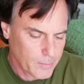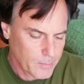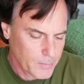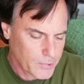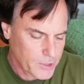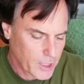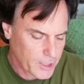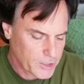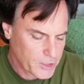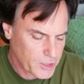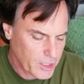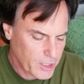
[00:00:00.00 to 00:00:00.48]

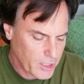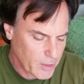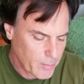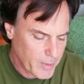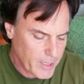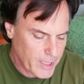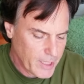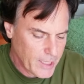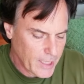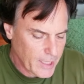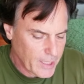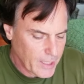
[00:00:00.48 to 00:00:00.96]
touching the
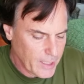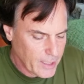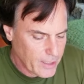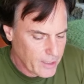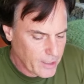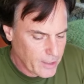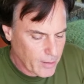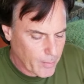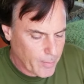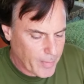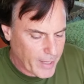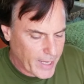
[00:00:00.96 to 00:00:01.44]
beginning
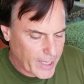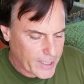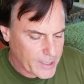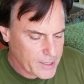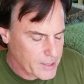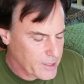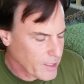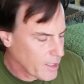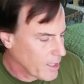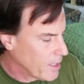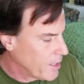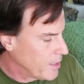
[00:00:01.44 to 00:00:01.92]
and the back
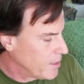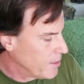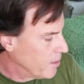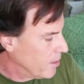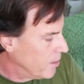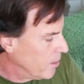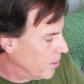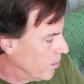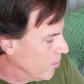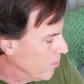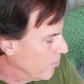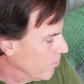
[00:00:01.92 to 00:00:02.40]
side
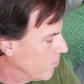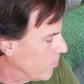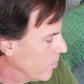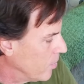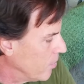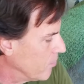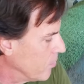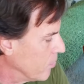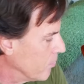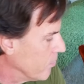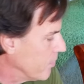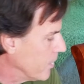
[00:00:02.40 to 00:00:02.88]

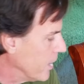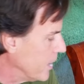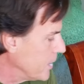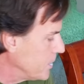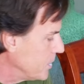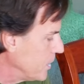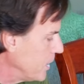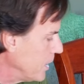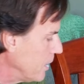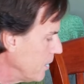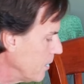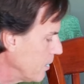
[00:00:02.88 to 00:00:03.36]
of your
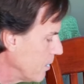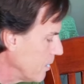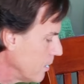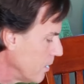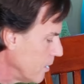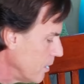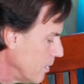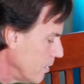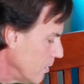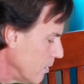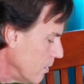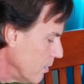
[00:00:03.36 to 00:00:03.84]
fletching.
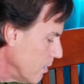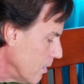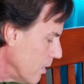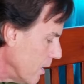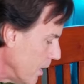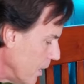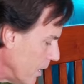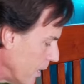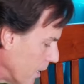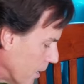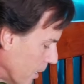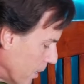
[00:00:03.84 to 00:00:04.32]

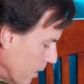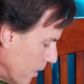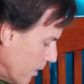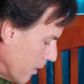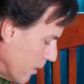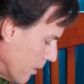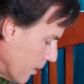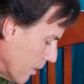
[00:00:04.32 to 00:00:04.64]
And